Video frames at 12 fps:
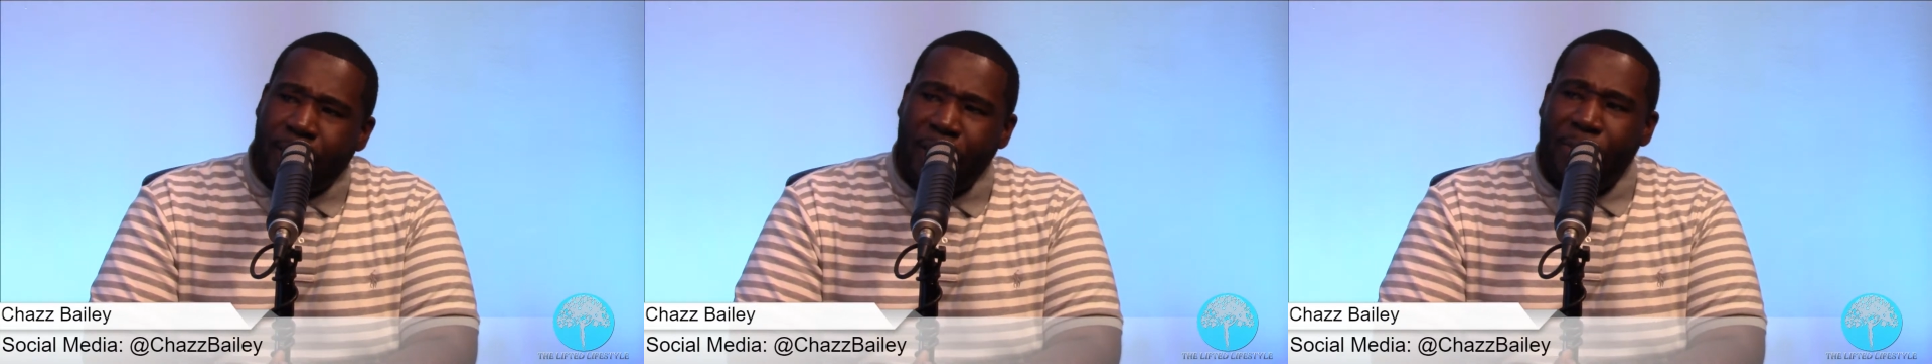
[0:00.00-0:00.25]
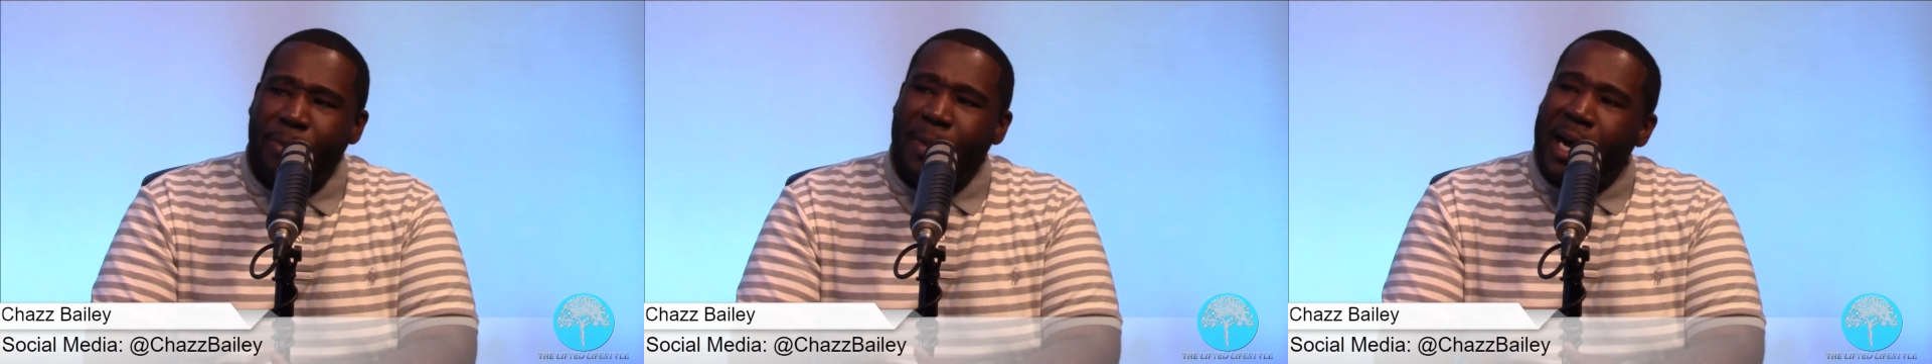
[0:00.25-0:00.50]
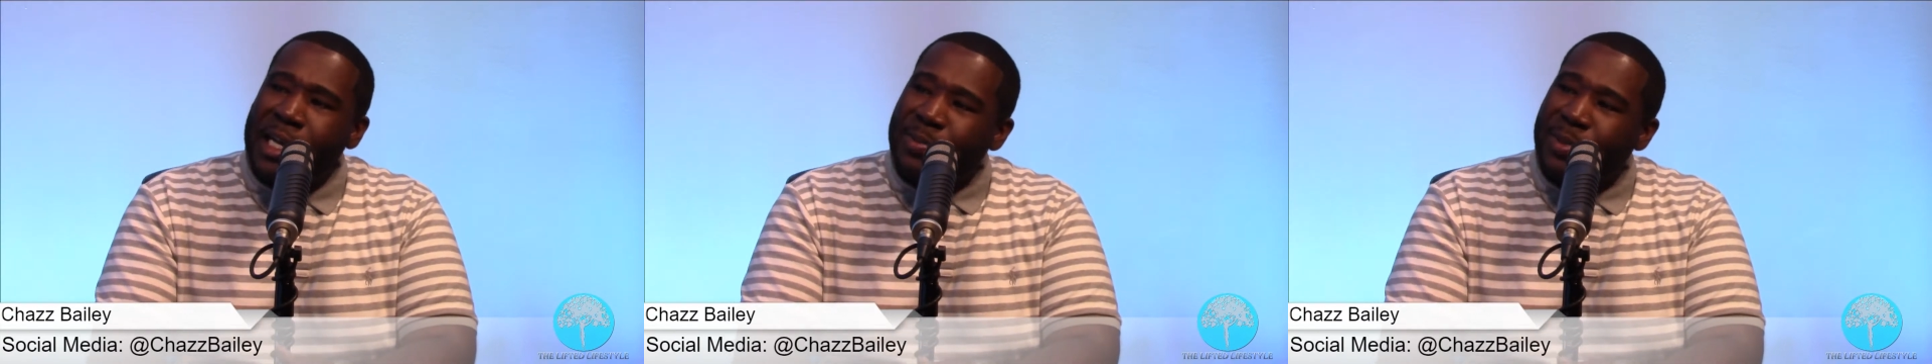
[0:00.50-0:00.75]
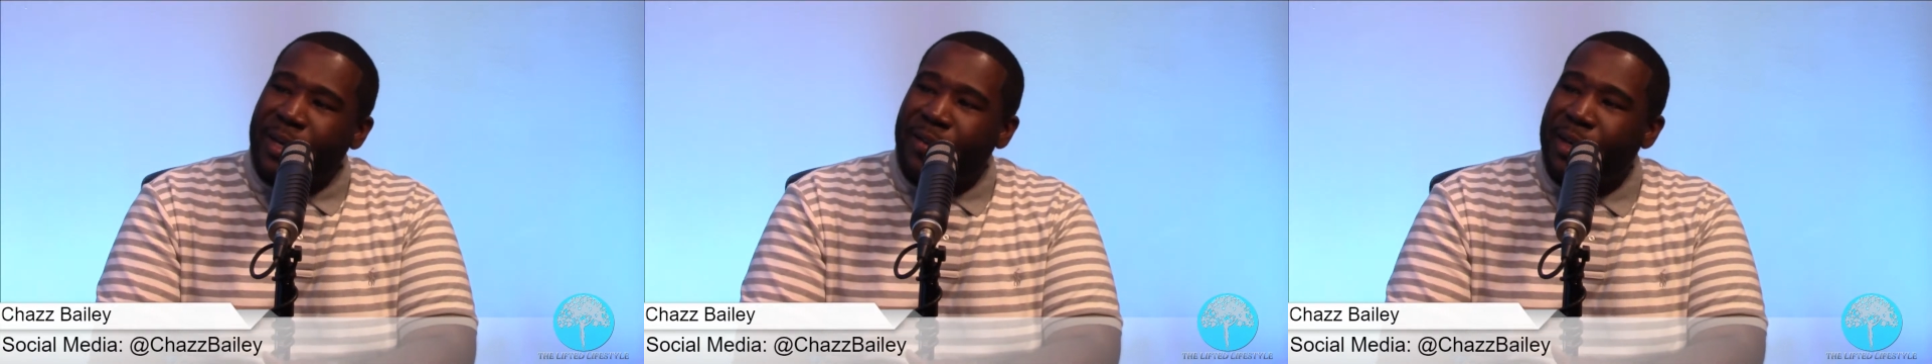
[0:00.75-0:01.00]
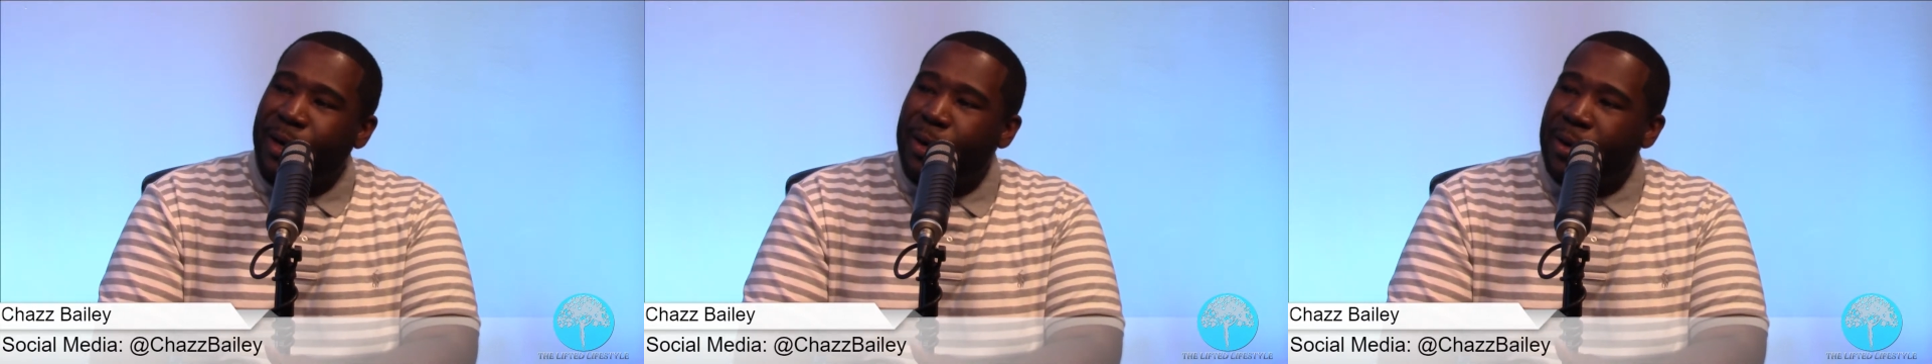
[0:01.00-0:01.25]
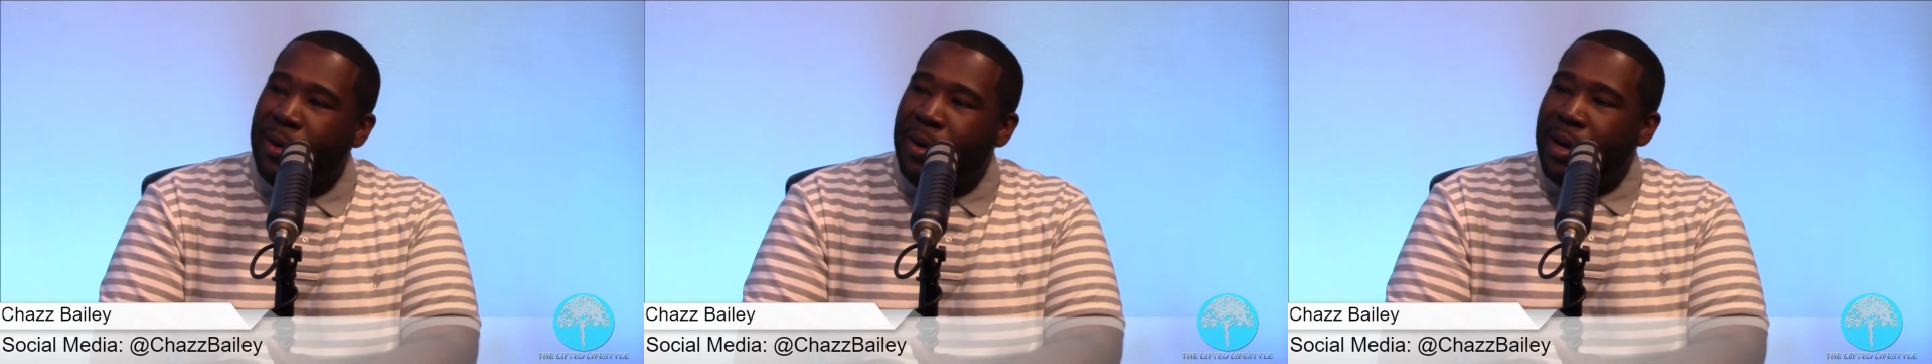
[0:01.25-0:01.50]
And it reminds me of the
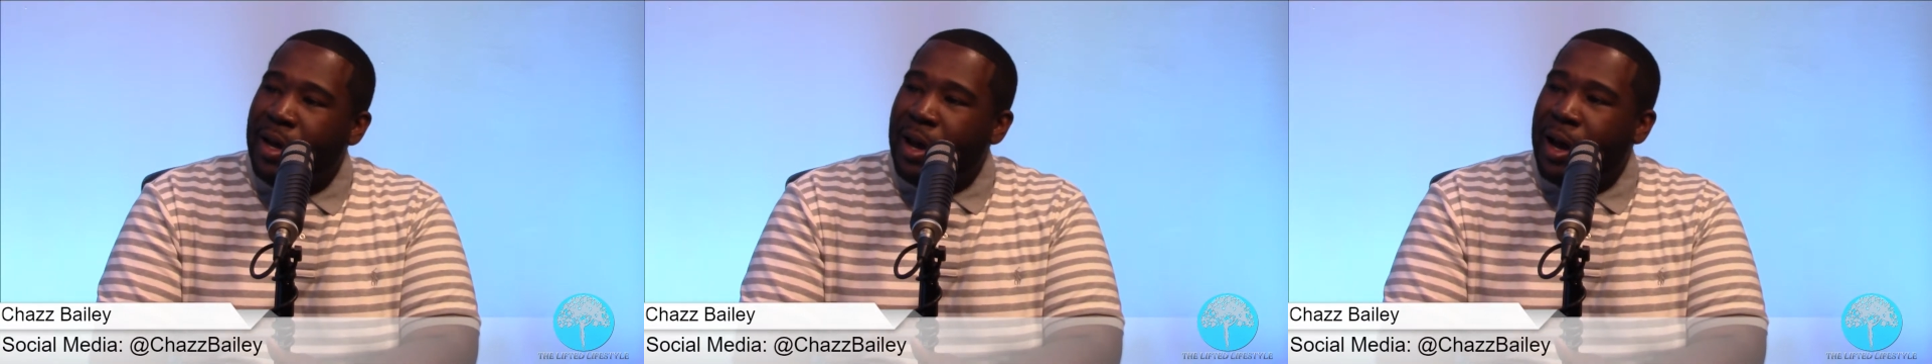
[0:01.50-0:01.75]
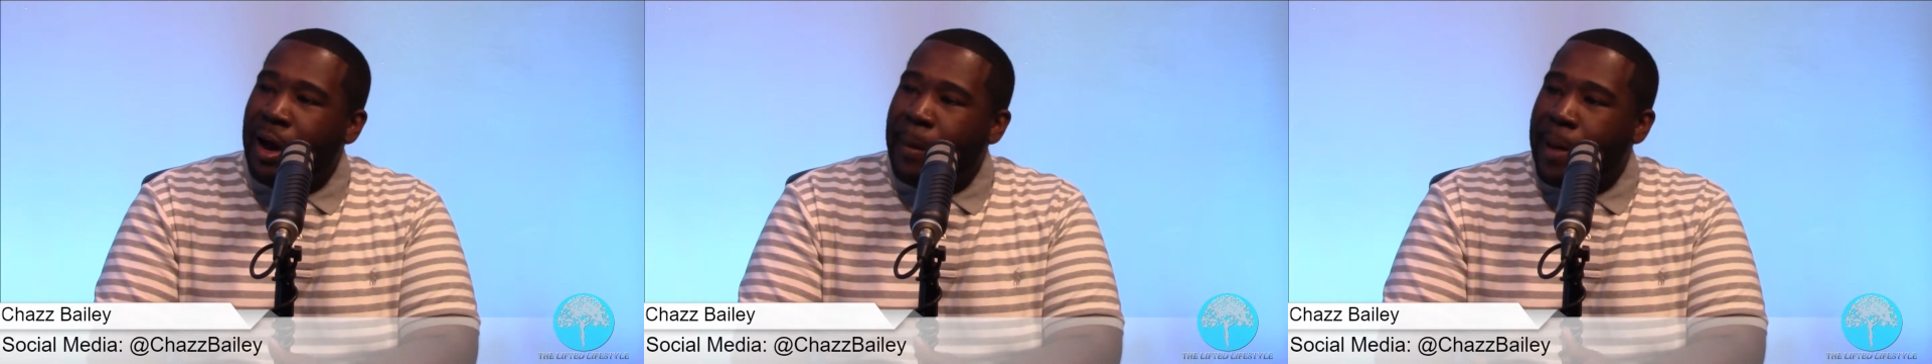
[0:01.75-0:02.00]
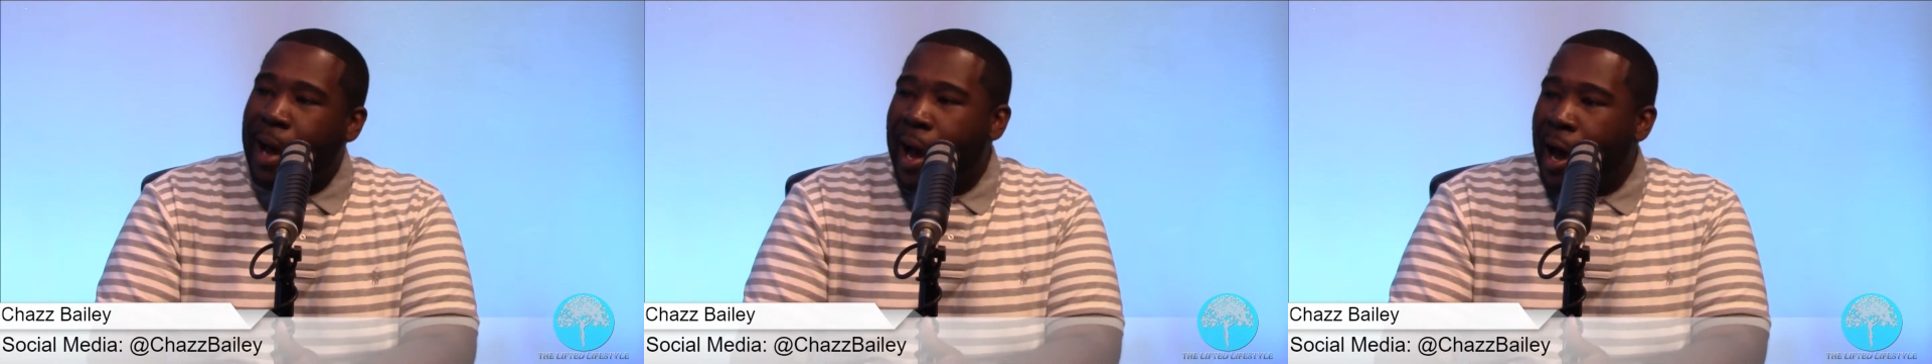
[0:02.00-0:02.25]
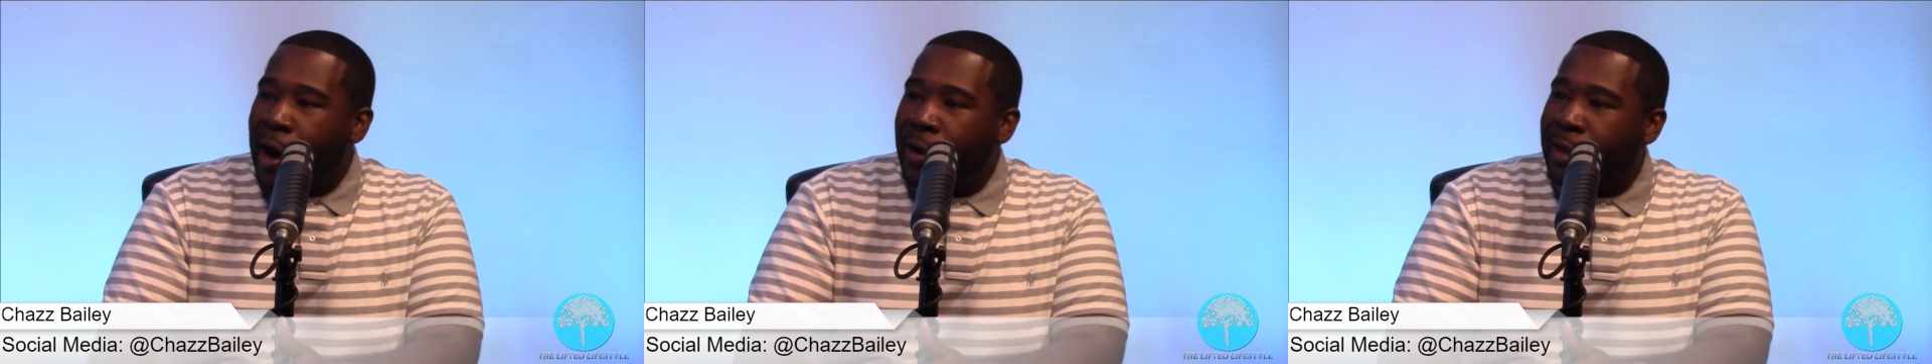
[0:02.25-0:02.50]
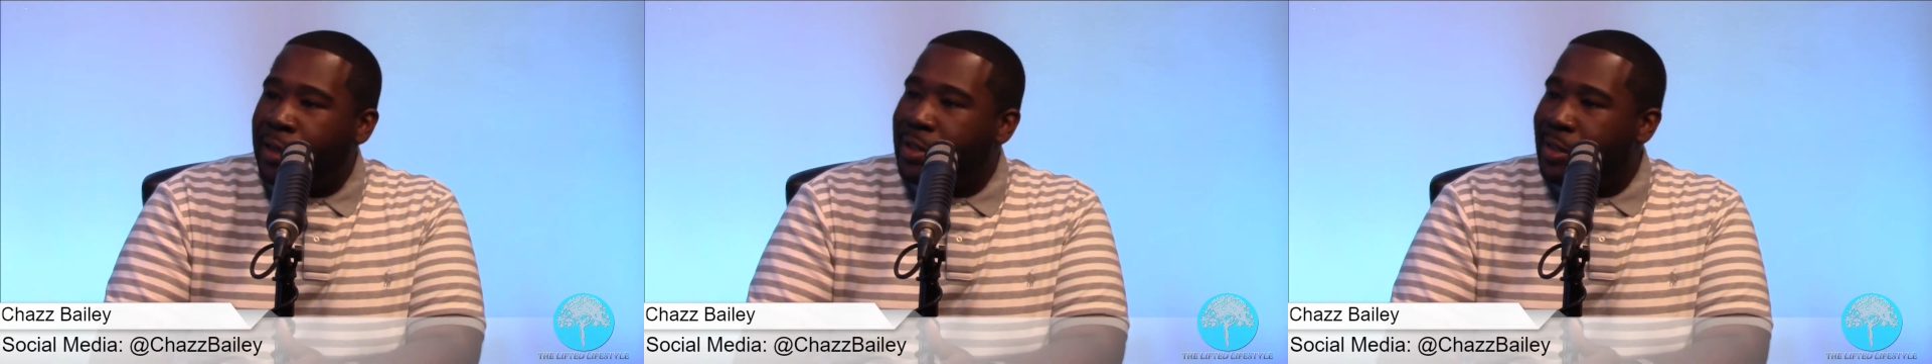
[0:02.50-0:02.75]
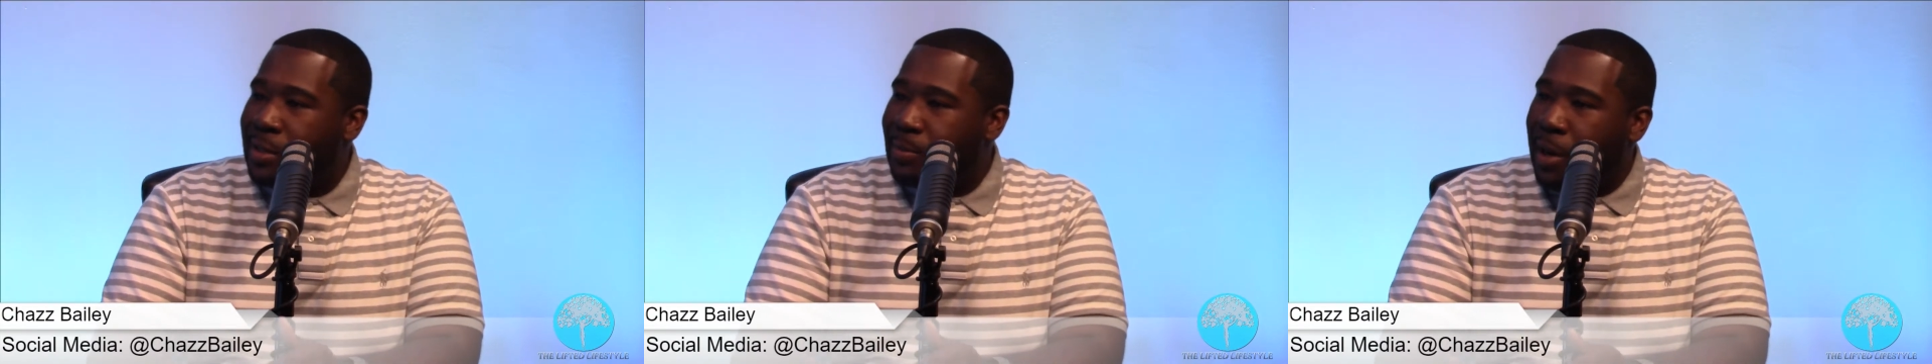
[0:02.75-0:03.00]
old Owl and the
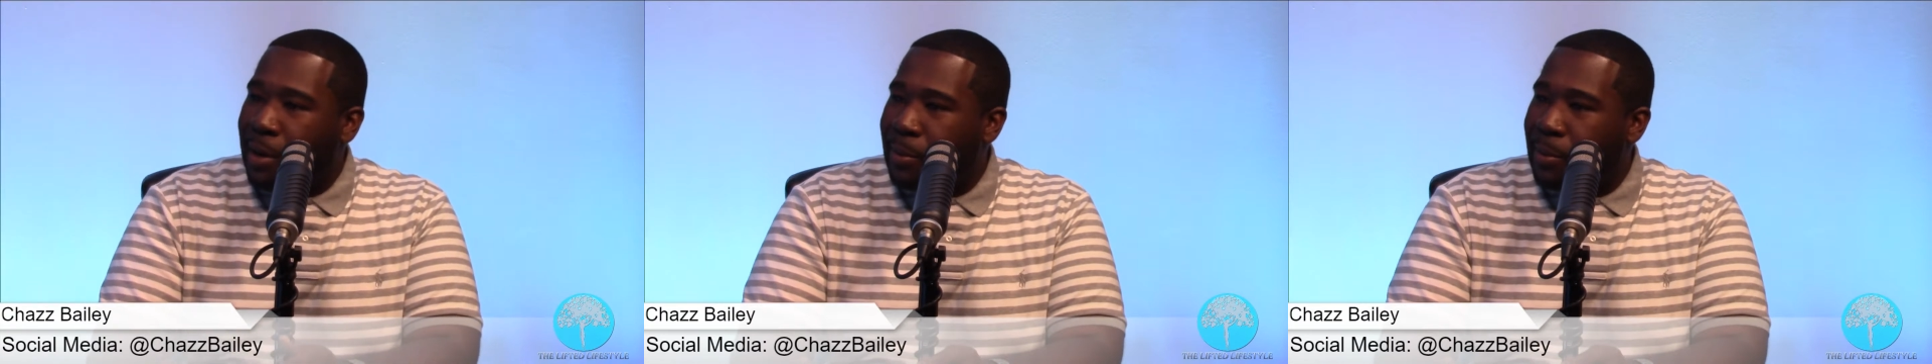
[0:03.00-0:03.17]
Tootsie Pop